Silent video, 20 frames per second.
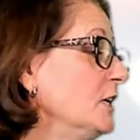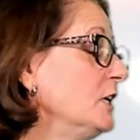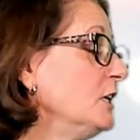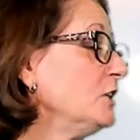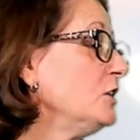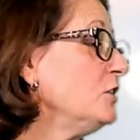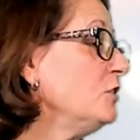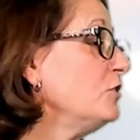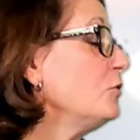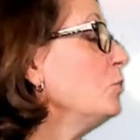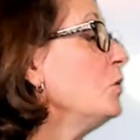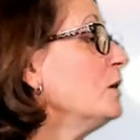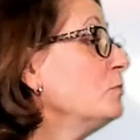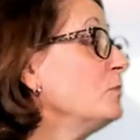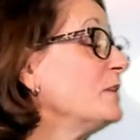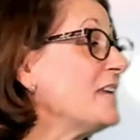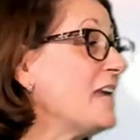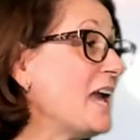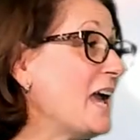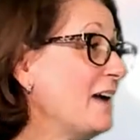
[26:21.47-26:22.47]
The one we
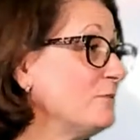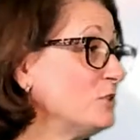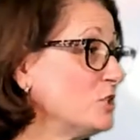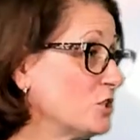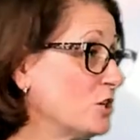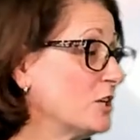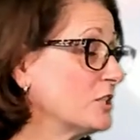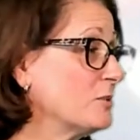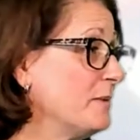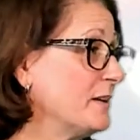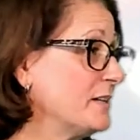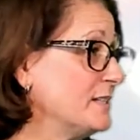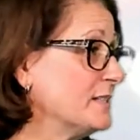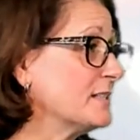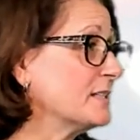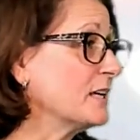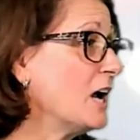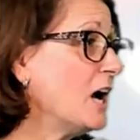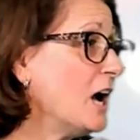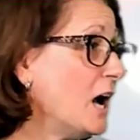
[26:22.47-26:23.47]
haven't talked about is the
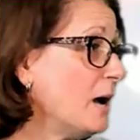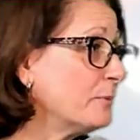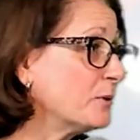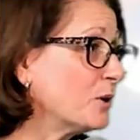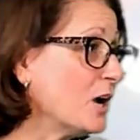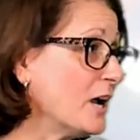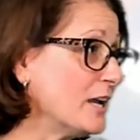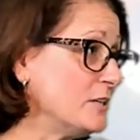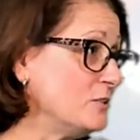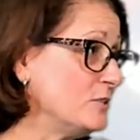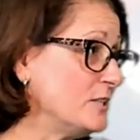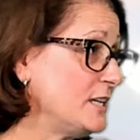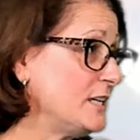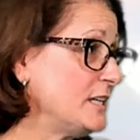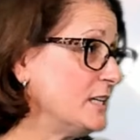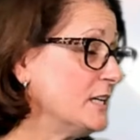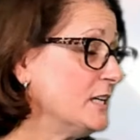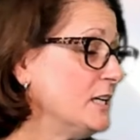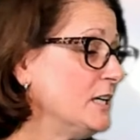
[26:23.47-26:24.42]
copper IUD.